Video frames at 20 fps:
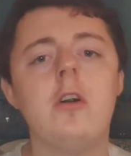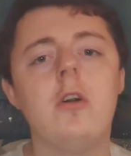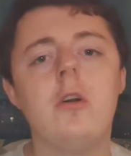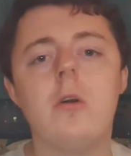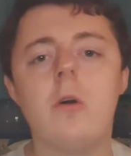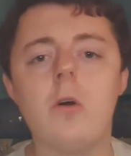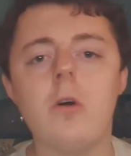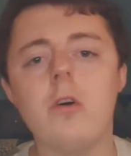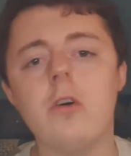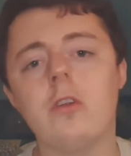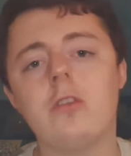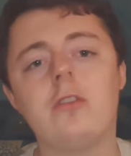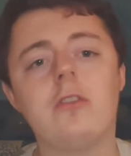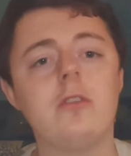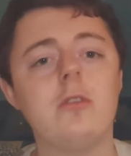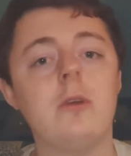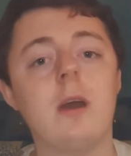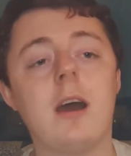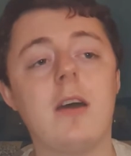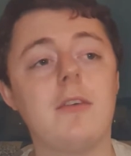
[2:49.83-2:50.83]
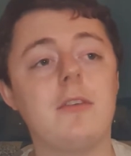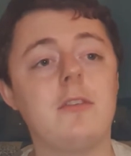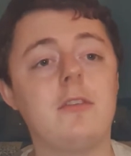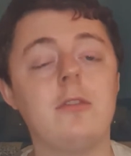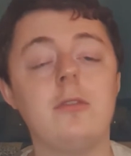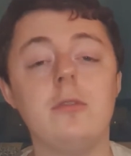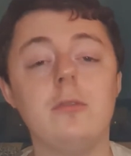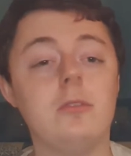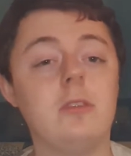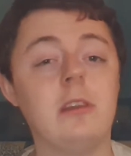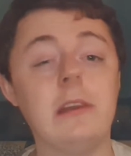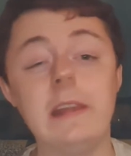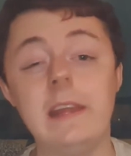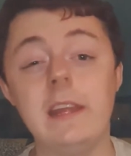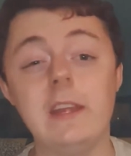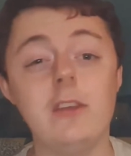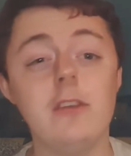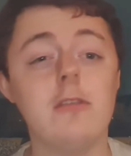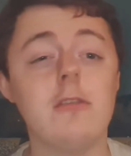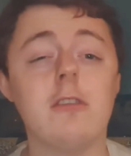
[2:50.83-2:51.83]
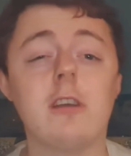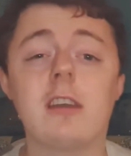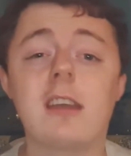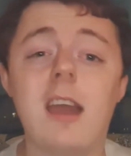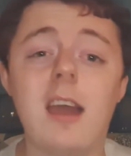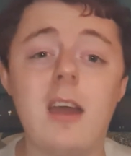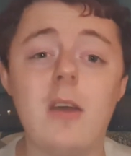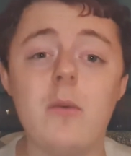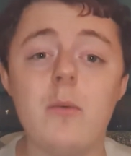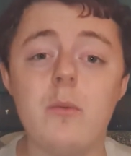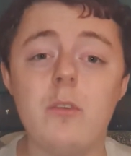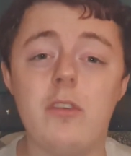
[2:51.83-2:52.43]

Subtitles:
or to have to delete your account,